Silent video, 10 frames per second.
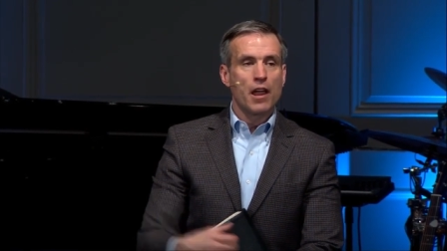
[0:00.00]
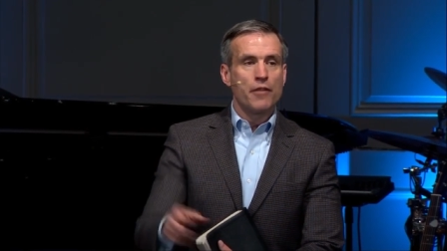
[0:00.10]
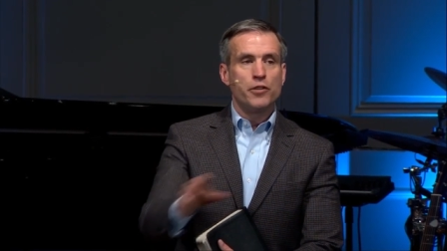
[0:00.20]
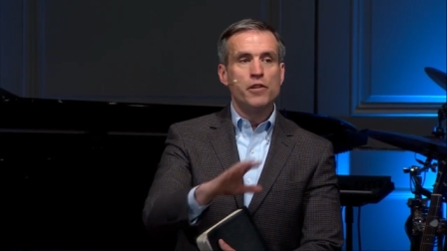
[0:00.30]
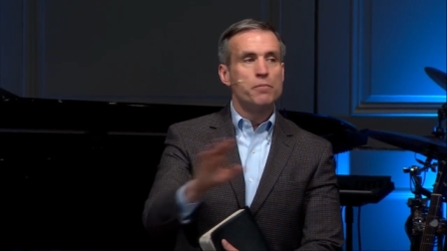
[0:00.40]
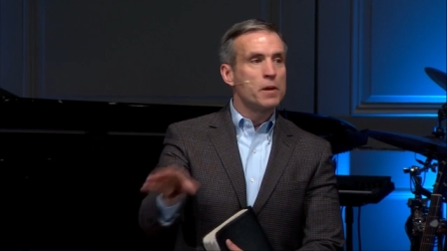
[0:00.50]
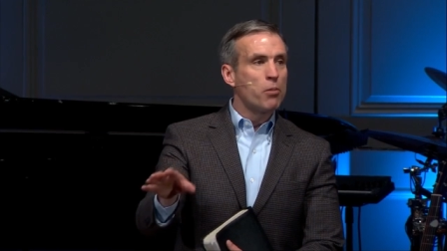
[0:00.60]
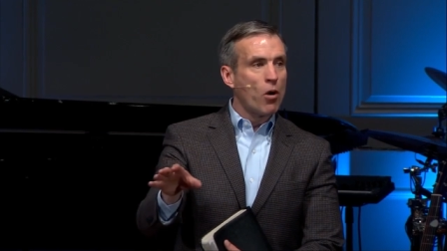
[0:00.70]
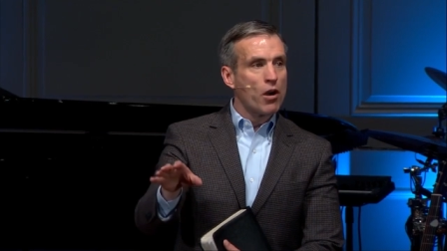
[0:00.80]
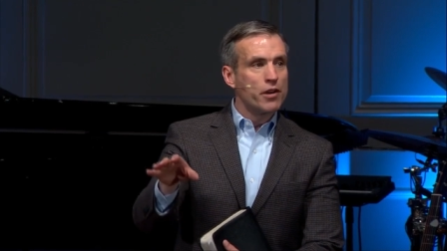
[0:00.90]
If you've been a
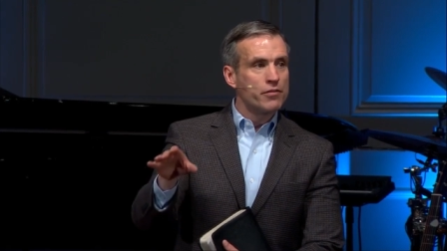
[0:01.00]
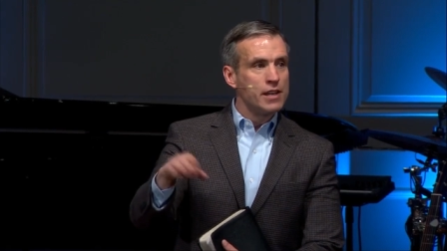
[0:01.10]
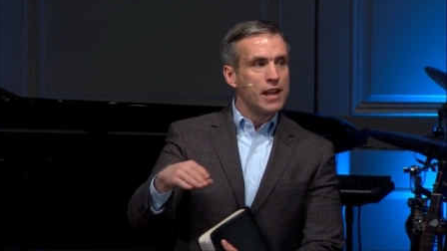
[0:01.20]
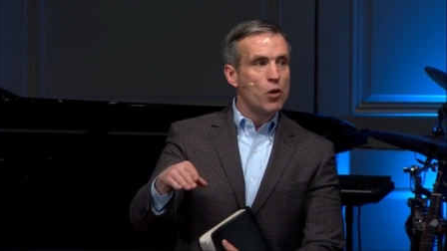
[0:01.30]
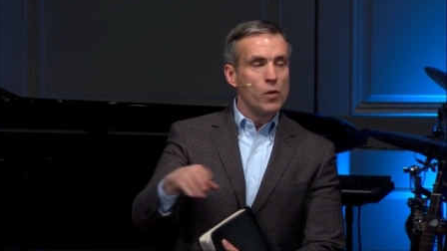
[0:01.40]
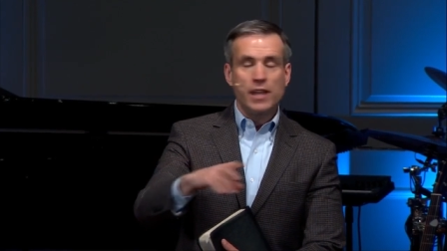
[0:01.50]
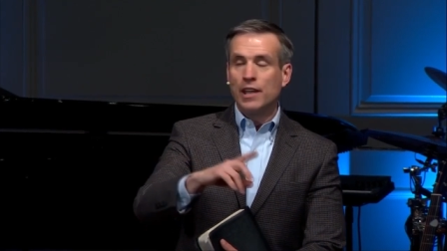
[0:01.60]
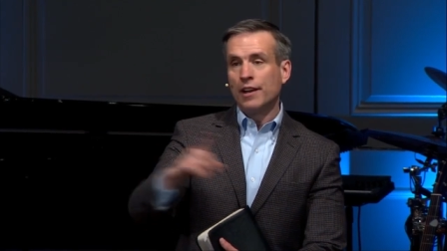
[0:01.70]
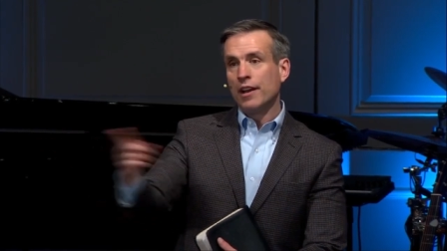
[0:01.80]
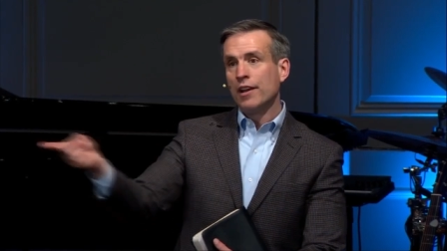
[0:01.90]
part of D Now
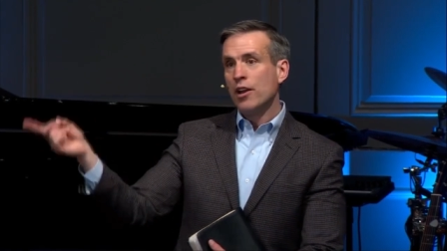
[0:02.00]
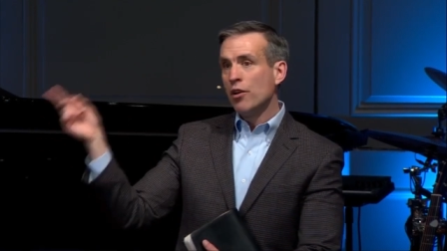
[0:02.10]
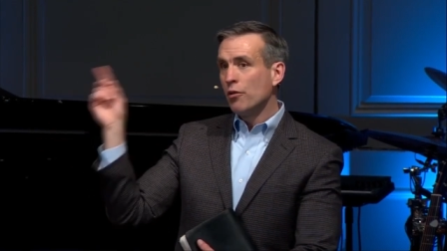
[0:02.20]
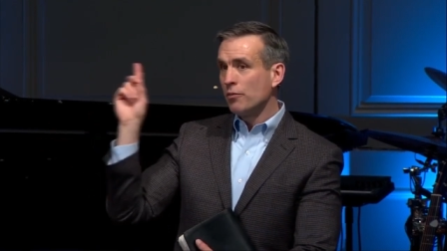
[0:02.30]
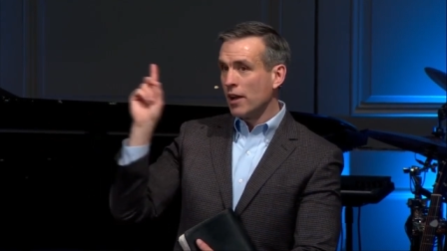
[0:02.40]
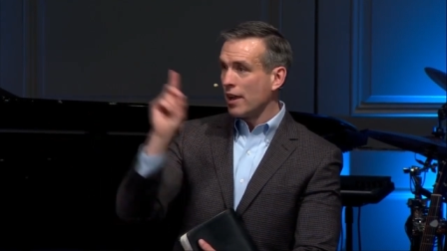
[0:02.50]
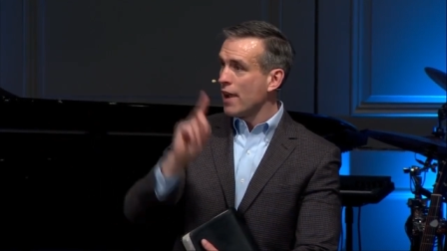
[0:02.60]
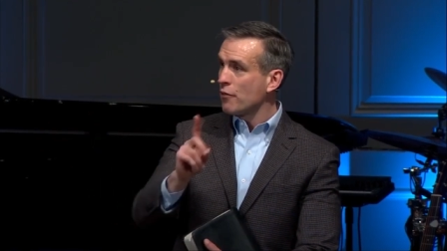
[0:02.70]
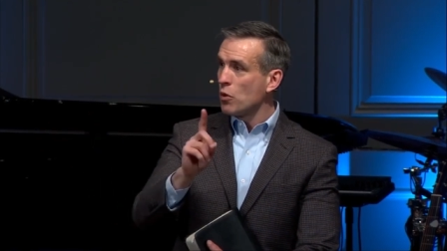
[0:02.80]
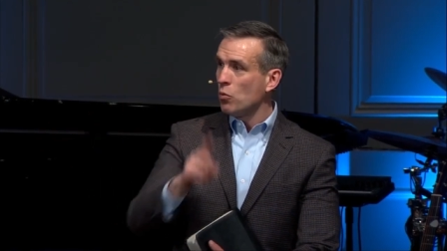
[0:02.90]
Weekend, and I know not
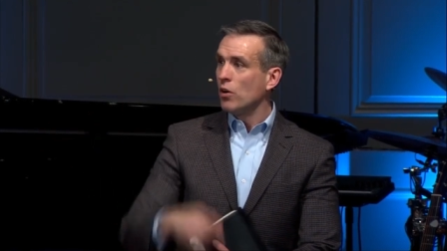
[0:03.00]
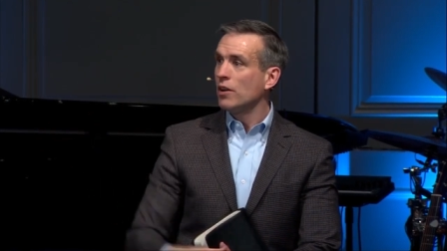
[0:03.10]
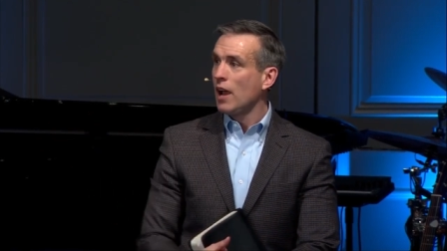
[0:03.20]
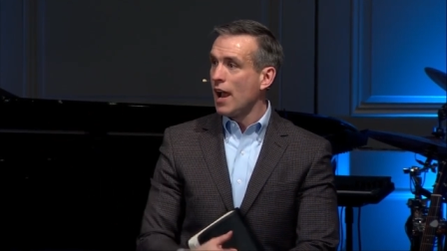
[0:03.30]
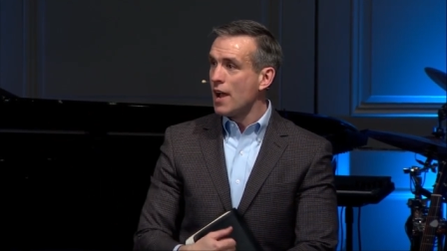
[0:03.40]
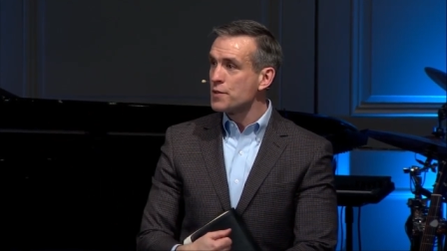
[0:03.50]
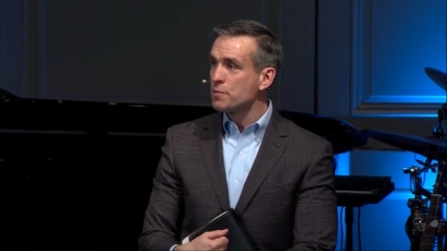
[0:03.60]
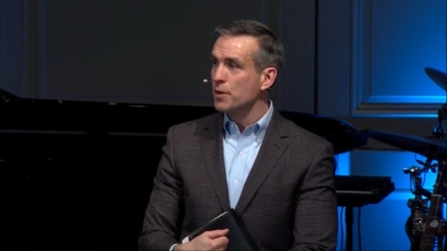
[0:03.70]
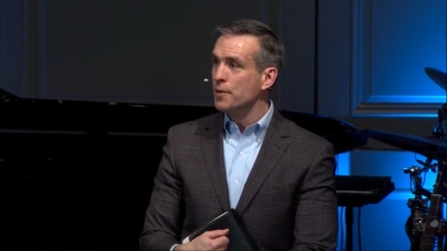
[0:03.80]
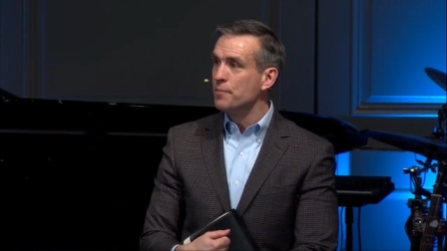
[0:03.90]
everyone
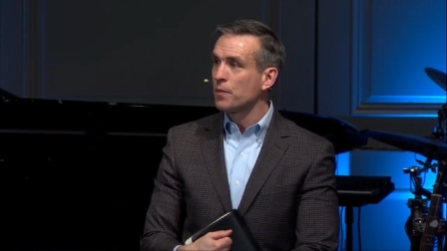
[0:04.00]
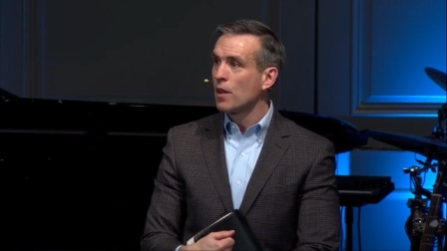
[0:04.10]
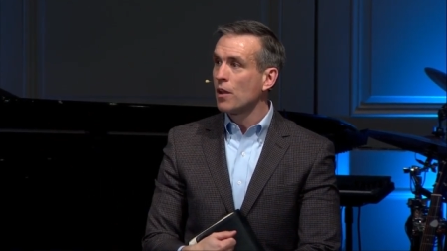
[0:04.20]
has been,